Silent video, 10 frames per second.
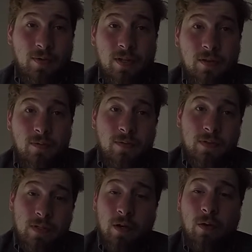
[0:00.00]
with you.
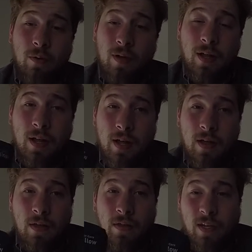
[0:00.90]
So
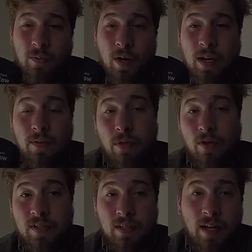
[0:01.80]
this one, even
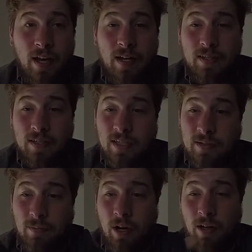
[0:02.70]
though it's lightest and
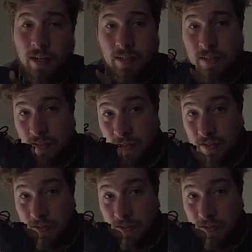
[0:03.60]
smallest,